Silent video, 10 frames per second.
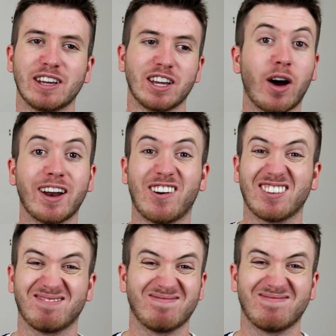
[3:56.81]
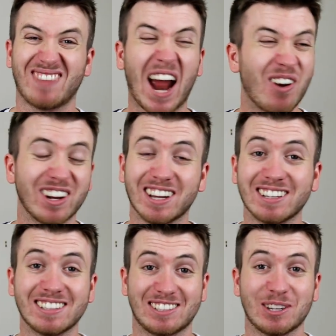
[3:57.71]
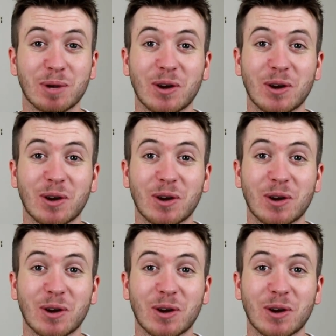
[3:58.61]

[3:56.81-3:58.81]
quite arrogant, to be